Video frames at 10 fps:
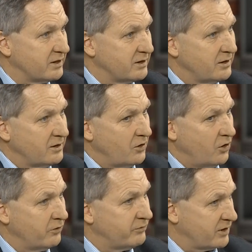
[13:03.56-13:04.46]
be
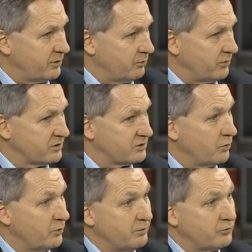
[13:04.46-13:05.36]
over the coming months
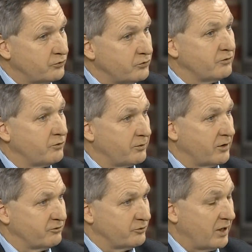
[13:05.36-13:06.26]
when we prove we're
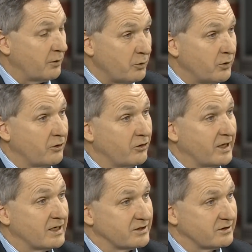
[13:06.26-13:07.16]
profitable, and we will
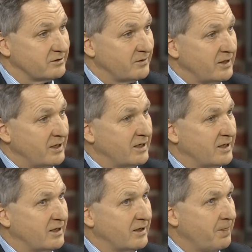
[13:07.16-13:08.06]
earn an
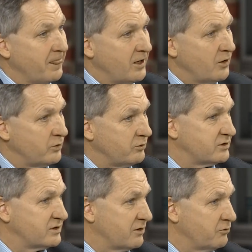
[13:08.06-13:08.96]
asset. We
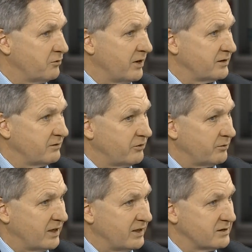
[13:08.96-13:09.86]
would see a re-rating
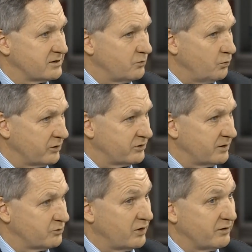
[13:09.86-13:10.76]
from at least 1
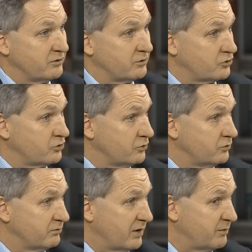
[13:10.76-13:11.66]
times revenue to
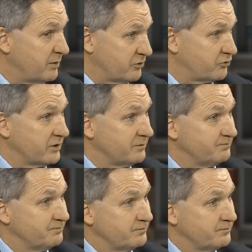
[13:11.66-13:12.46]
2 and maybe 3.